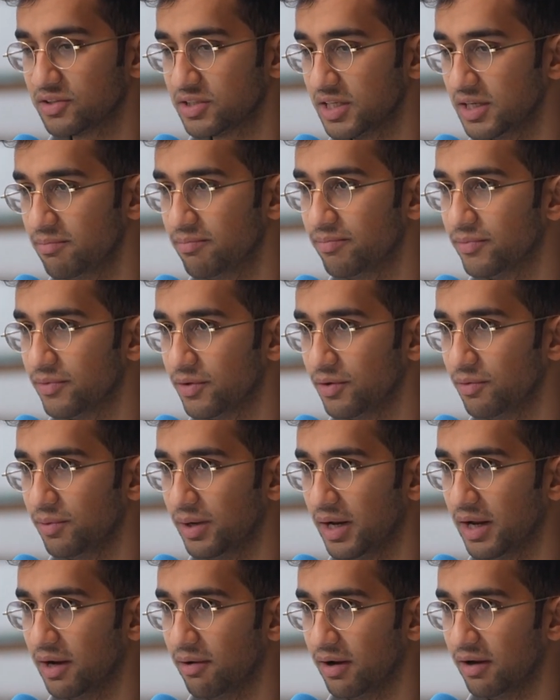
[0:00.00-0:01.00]
team who we
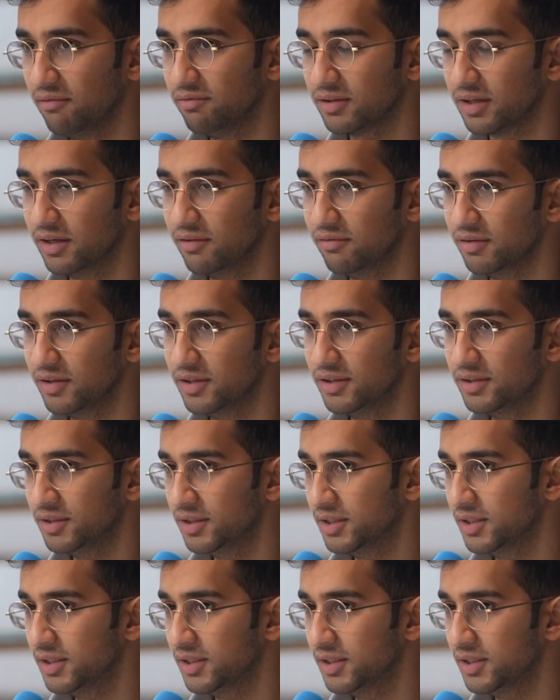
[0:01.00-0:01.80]
now have kind of a